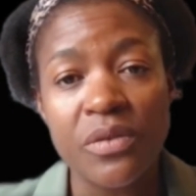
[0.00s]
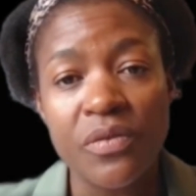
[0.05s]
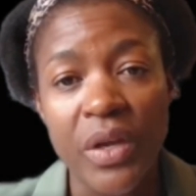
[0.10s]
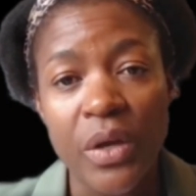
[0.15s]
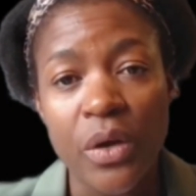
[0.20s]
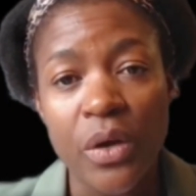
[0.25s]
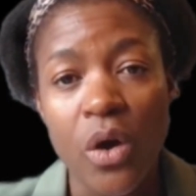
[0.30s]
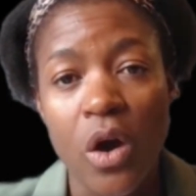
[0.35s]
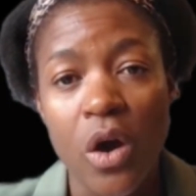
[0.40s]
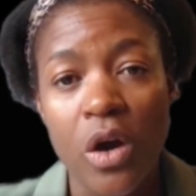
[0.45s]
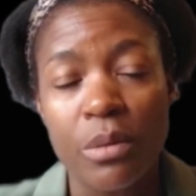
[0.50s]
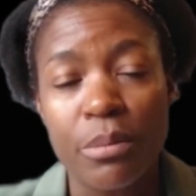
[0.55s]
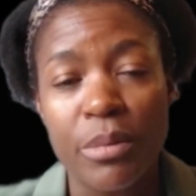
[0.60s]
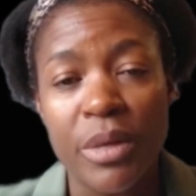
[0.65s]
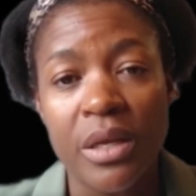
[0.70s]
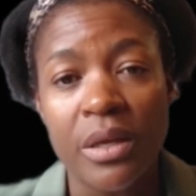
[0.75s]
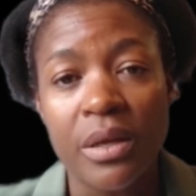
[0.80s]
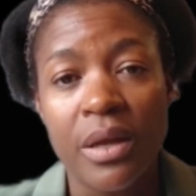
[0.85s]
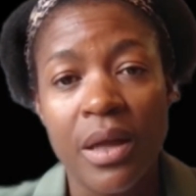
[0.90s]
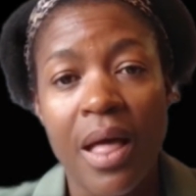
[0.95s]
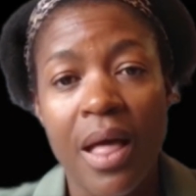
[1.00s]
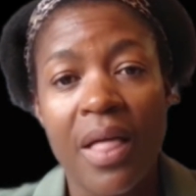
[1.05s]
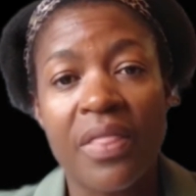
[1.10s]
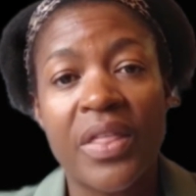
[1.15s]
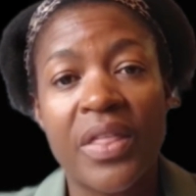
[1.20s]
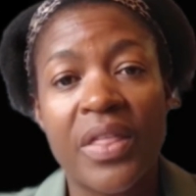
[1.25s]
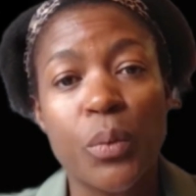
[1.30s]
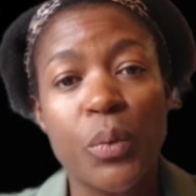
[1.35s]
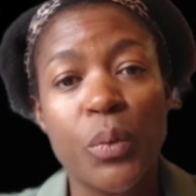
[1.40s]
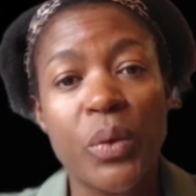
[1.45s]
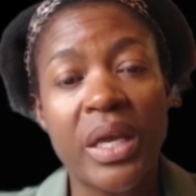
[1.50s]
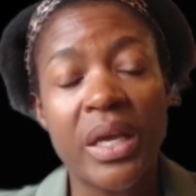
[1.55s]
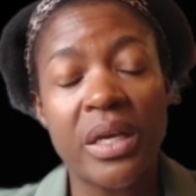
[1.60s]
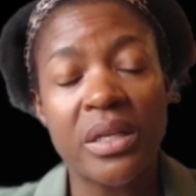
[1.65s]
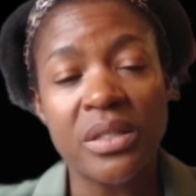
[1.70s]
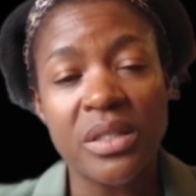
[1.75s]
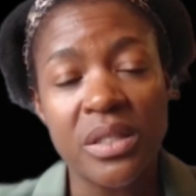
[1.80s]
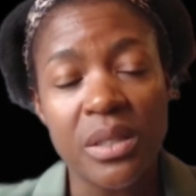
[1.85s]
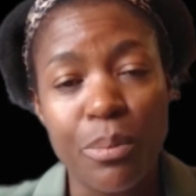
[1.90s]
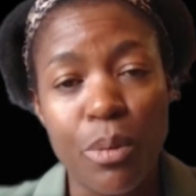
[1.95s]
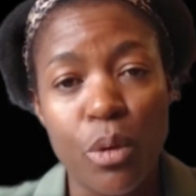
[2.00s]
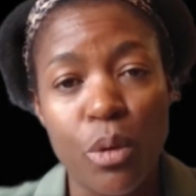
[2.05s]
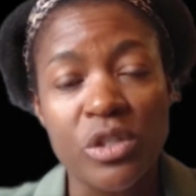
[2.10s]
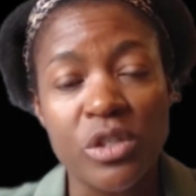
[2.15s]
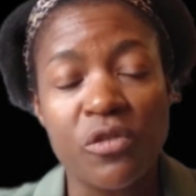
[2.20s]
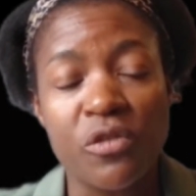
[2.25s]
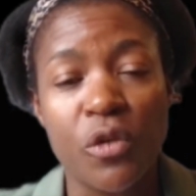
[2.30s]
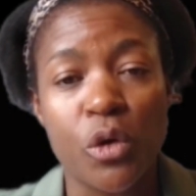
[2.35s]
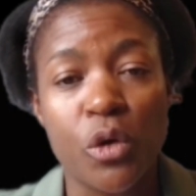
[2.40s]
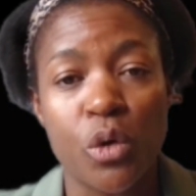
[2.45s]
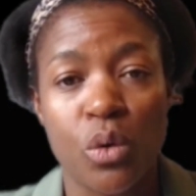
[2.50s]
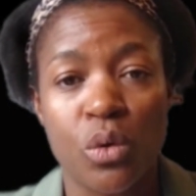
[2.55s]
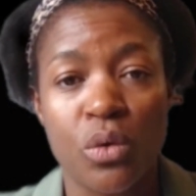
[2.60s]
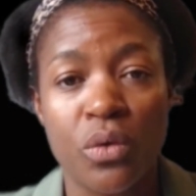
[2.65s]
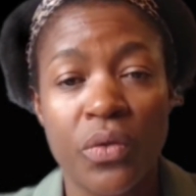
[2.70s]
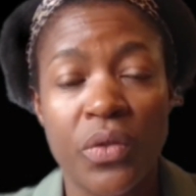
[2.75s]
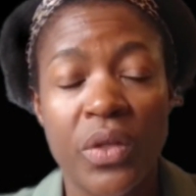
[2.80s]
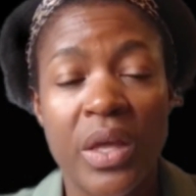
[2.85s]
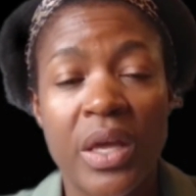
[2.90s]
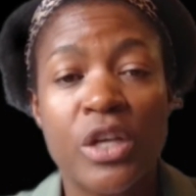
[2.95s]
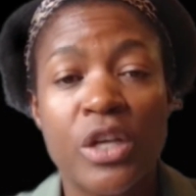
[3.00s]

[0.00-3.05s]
of economy that we can support for growth,